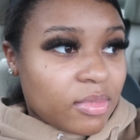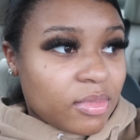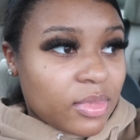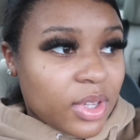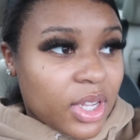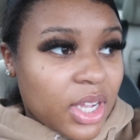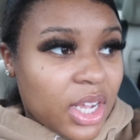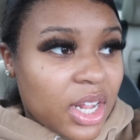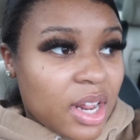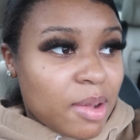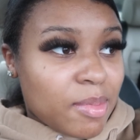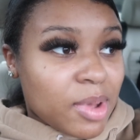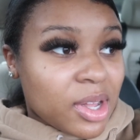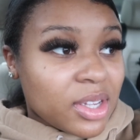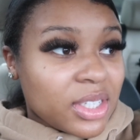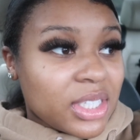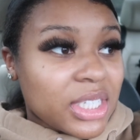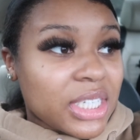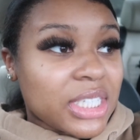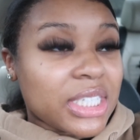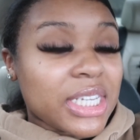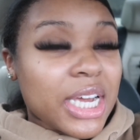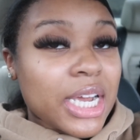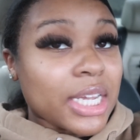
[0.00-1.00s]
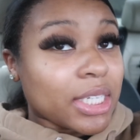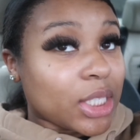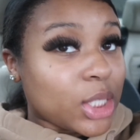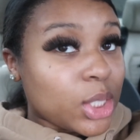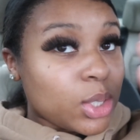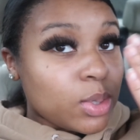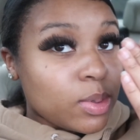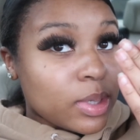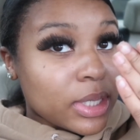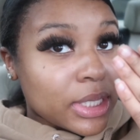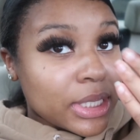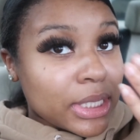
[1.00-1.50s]
And I'm also excited
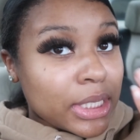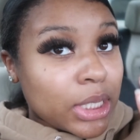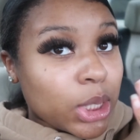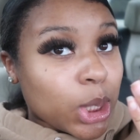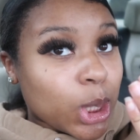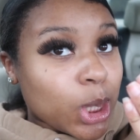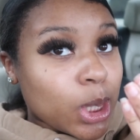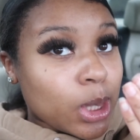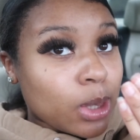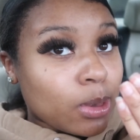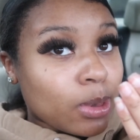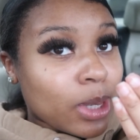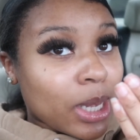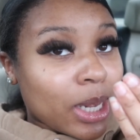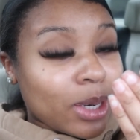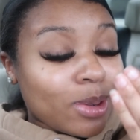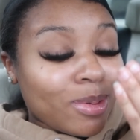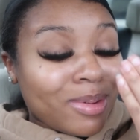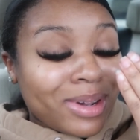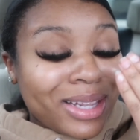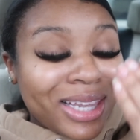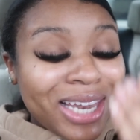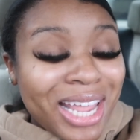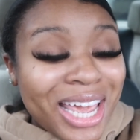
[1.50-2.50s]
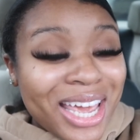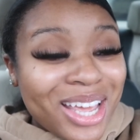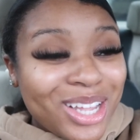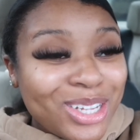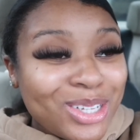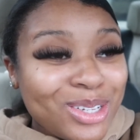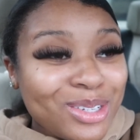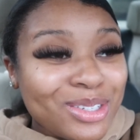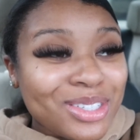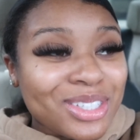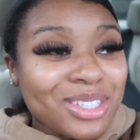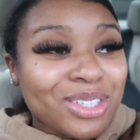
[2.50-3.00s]
too because your girl don't got no
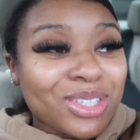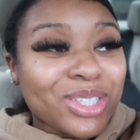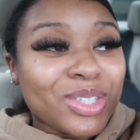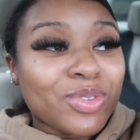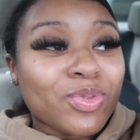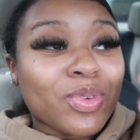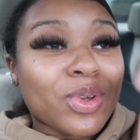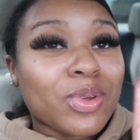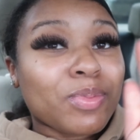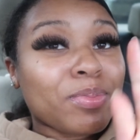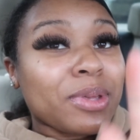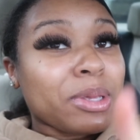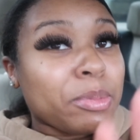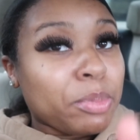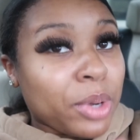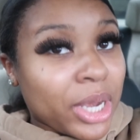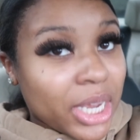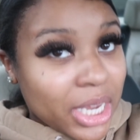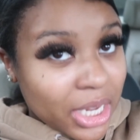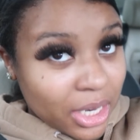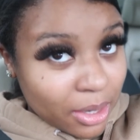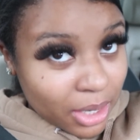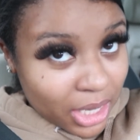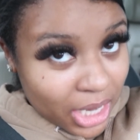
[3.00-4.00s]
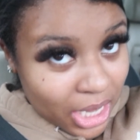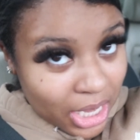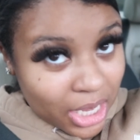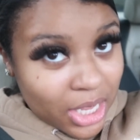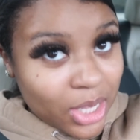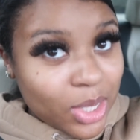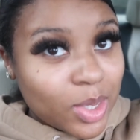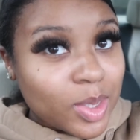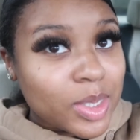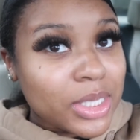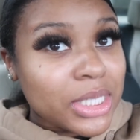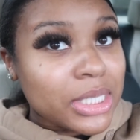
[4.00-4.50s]
nails, so she won't be breaking a
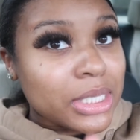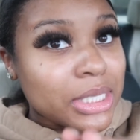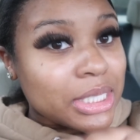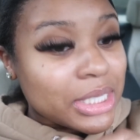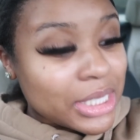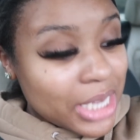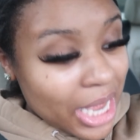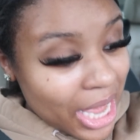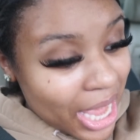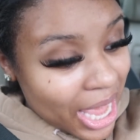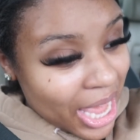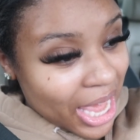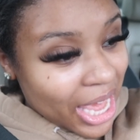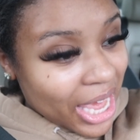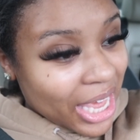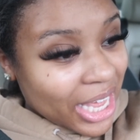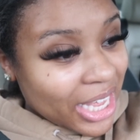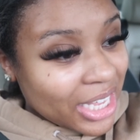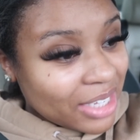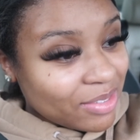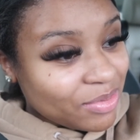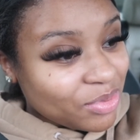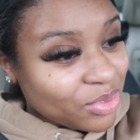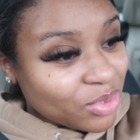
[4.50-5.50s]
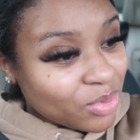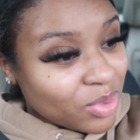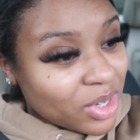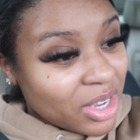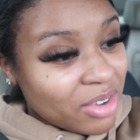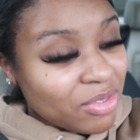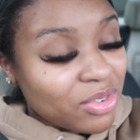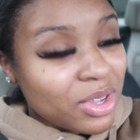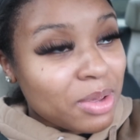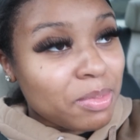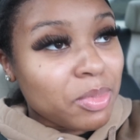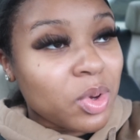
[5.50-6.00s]
nail today. When I
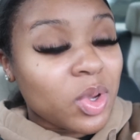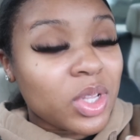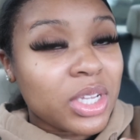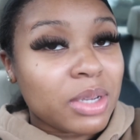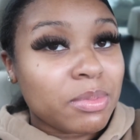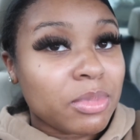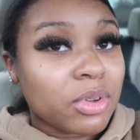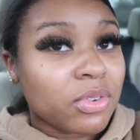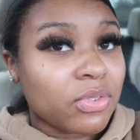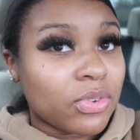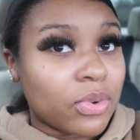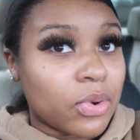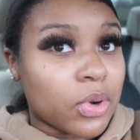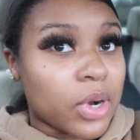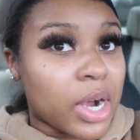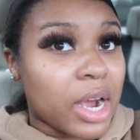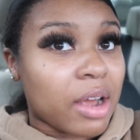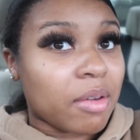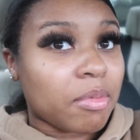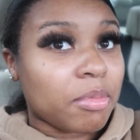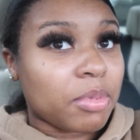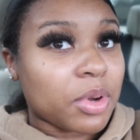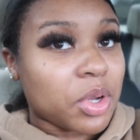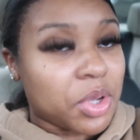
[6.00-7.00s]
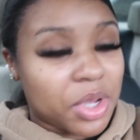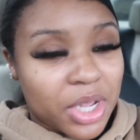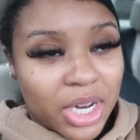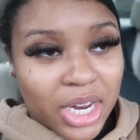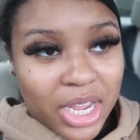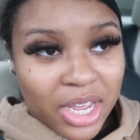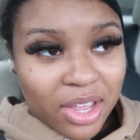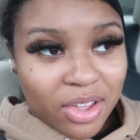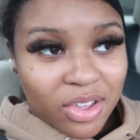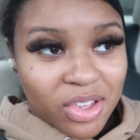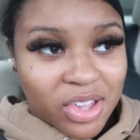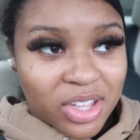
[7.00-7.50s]
went bowling before, I broke a
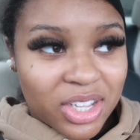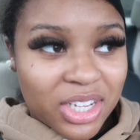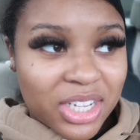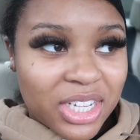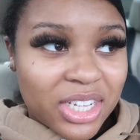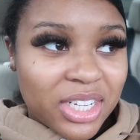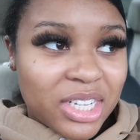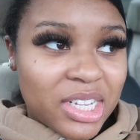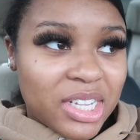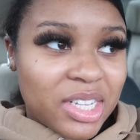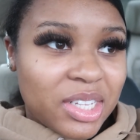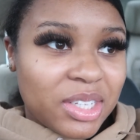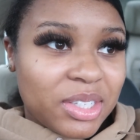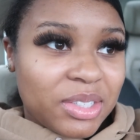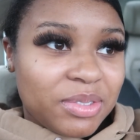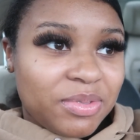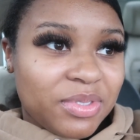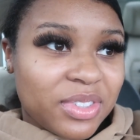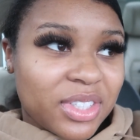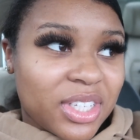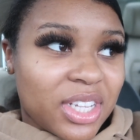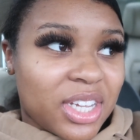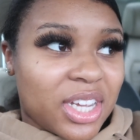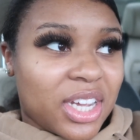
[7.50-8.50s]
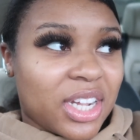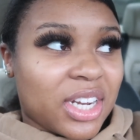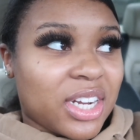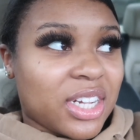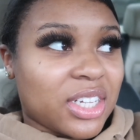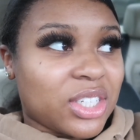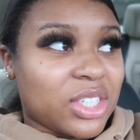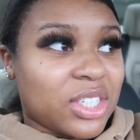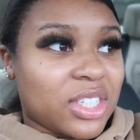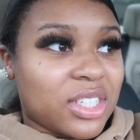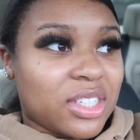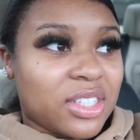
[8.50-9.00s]
nail and I
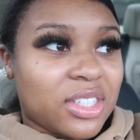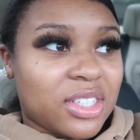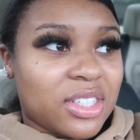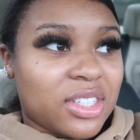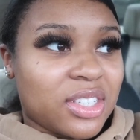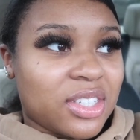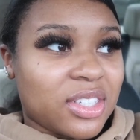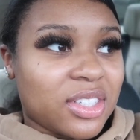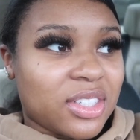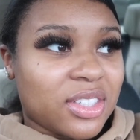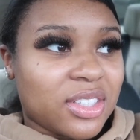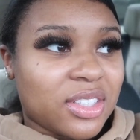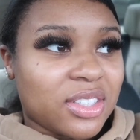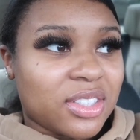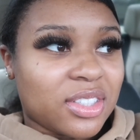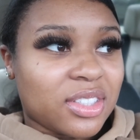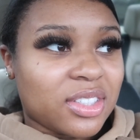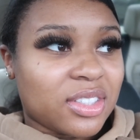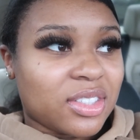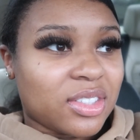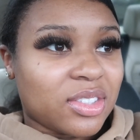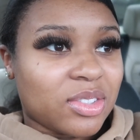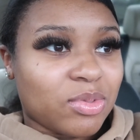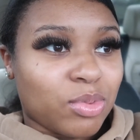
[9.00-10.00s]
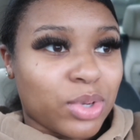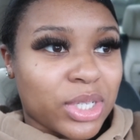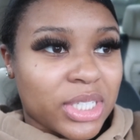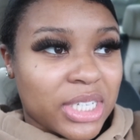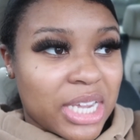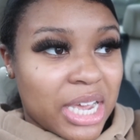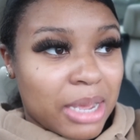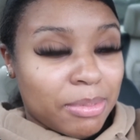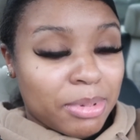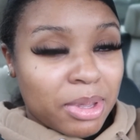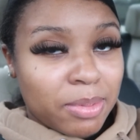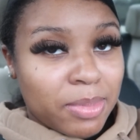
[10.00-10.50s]
just wasn't
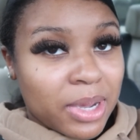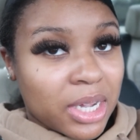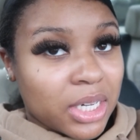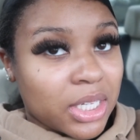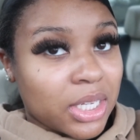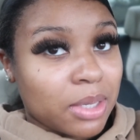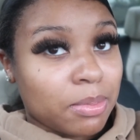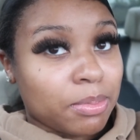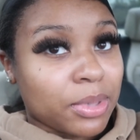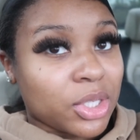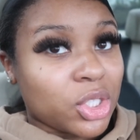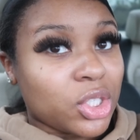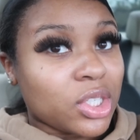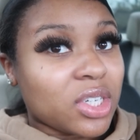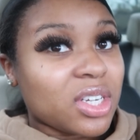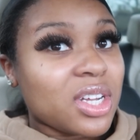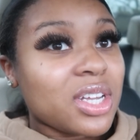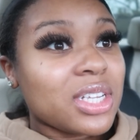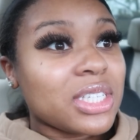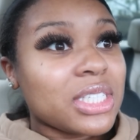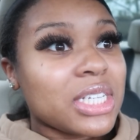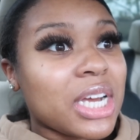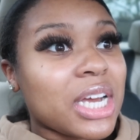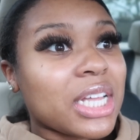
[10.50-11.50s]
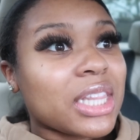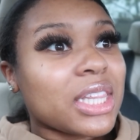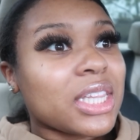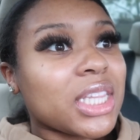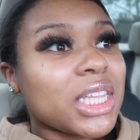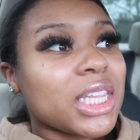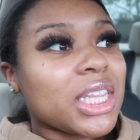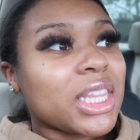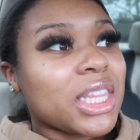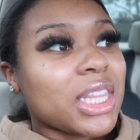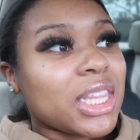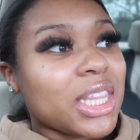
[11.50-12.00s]
happy about it. But your girl's not
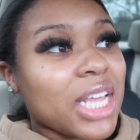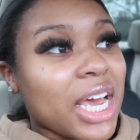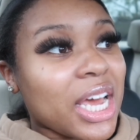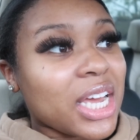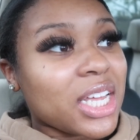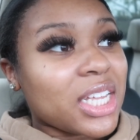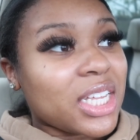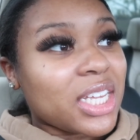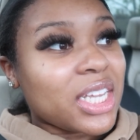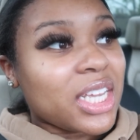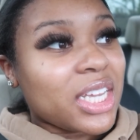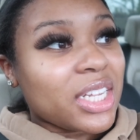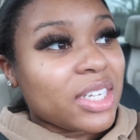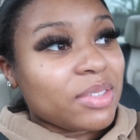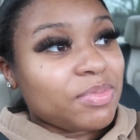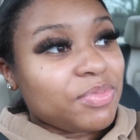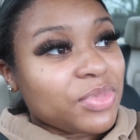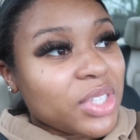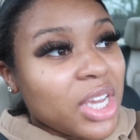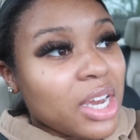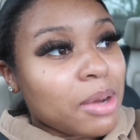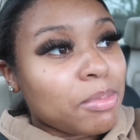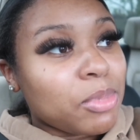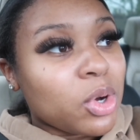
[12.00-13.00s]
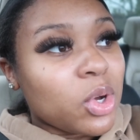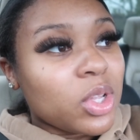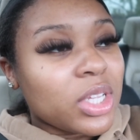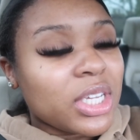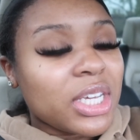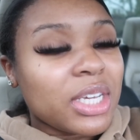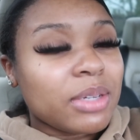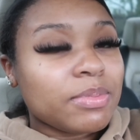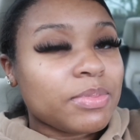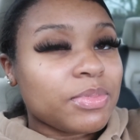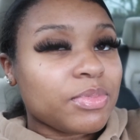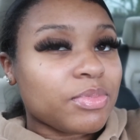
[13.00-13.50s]
that good at
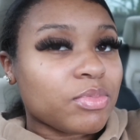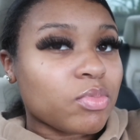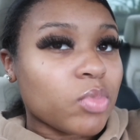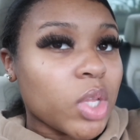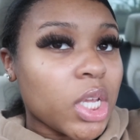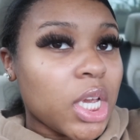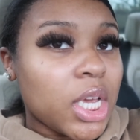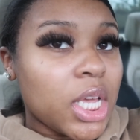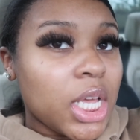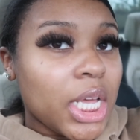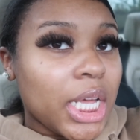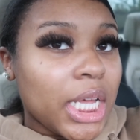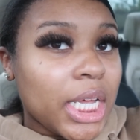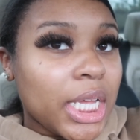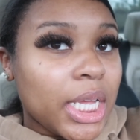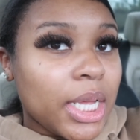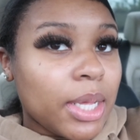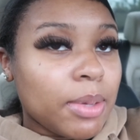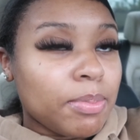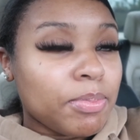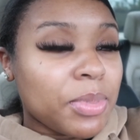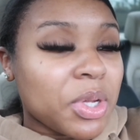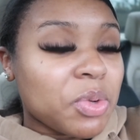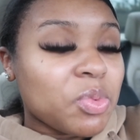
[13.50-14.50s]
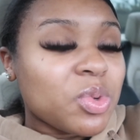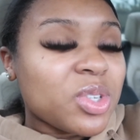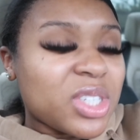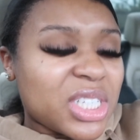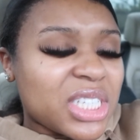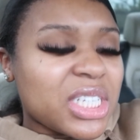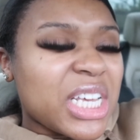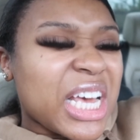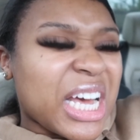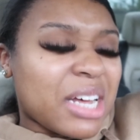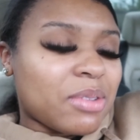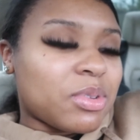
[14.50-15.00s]
bowling, but we'll
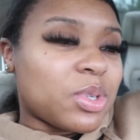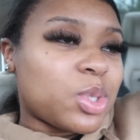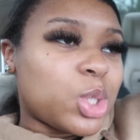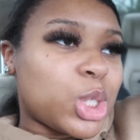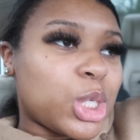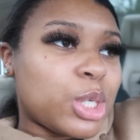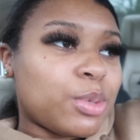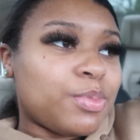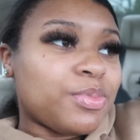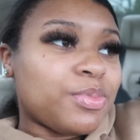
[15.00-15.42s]
see how we'll do.